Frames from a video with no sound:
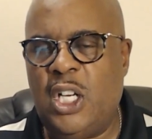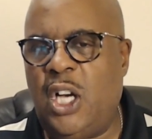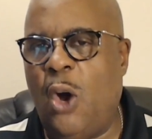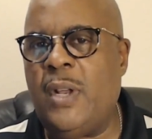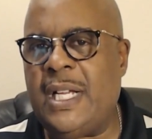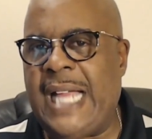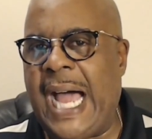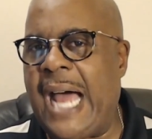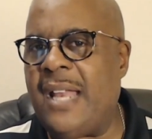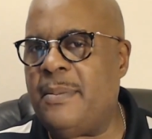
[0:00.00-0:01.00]
Go to
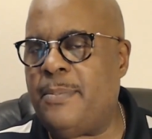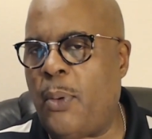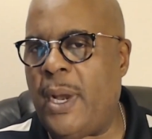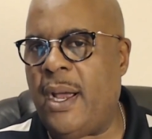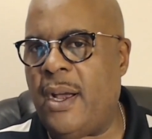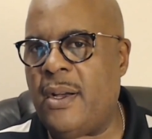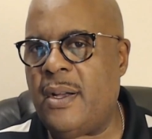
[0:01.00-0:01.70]
God in prayer.